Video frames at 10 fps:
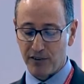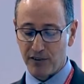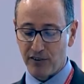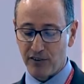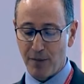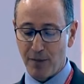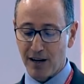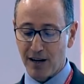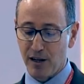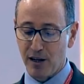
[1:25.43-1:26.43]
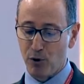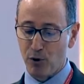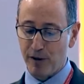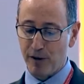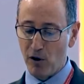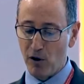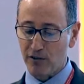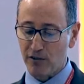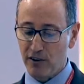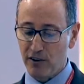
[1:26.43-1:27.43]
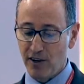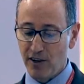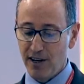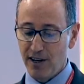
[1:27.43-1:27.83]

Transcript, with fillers: by systematically improving policies,